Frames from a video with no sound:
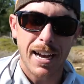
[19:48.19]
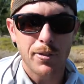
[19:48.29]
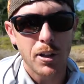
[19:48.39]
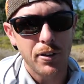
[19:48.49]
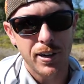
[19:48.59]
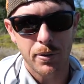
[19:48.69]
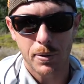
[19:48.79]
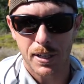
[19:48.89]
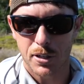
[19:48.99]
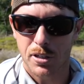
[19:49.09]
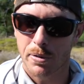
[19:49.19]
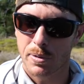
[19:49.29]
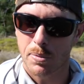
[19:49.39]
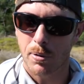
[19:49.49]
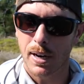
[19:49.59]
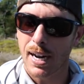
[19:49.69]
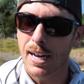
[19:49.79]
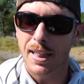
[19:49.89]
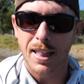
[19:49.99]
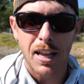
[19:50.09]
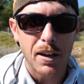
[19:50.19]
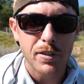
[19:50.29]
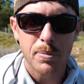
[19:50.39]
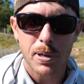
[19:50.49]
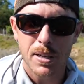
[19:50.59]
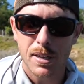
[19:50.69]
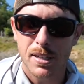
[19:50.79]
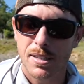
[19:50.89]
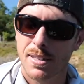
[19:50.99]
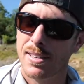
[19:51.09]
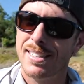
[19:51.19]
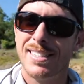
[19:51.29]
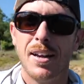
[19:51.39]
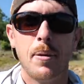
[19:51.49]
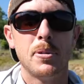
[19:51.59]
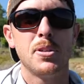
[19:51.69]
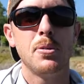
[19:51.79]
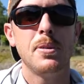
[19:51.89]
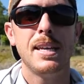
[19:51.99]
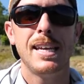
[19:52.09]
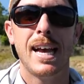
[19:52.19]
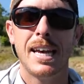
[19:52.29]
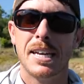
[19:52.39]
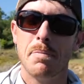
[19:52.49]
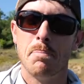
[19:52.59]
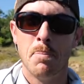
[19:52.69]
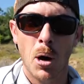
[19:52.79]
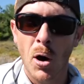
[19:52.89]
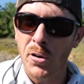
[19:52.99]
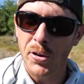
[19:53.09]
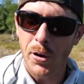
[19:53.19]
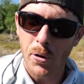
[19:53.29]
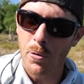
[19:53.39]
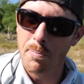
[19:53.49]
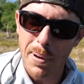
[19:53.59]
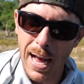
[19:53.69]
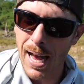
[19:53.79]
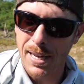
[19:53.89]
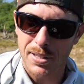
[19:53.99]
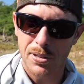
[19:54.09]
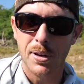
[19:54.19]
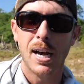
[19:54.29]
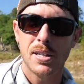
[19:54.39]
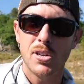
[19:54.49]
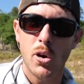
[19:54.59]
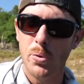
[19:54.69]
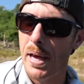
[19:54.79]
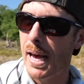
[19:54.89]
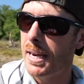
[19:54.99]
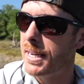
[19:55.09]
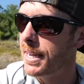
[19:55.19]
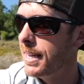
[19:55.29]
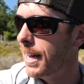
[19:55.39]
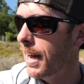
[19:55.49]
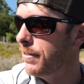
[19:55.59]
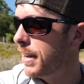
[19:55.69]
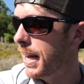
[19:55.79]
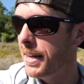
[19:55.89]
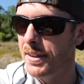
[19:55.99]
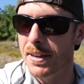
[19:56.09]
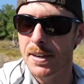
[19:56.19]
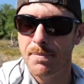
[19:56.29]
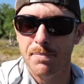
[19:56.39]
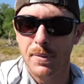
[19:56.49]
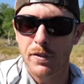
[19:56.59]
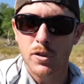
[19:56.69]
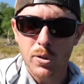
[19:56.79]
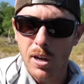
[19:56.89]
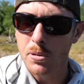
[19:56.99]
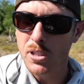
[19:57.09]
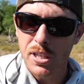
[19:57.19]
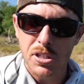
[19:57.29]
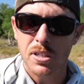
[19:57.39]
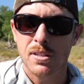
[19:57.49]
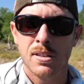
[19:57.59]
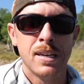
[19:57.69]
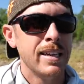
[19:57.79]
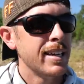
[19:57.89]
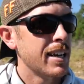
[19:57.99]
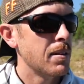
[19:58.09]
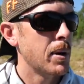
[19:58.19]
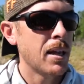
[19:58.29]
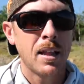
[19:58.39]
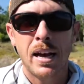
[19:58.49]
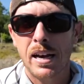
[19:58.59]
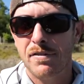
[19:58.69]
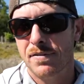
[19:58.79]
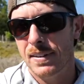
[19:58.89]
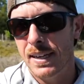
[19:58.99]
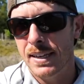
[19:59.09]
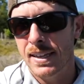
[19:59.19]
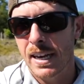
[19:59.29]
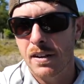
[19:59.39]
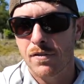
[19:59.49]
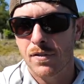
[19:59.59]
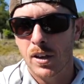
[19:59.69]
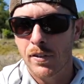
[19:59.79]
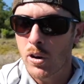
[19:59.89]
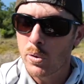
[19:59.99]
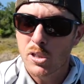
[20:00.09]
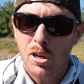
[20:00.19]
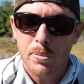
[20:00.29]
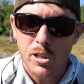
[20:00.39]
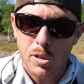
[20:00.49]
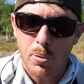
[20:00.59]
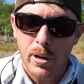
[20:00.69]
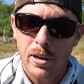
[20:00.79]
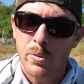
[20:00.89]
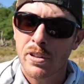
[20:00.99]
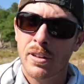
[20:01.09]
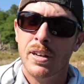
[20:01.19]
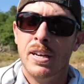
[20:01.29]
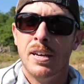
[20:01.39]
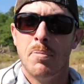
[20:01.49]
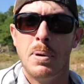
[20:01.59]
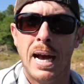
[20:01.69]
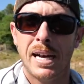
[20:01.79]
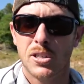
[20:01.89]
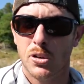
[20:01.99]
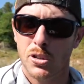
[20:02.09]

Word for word: I have a love-hate relationship with spraying. I love it because it's the opportunity at a mondo bass. You guys know that. I've had um, a few double digits in my life, and they've I've always come in the spring when the bass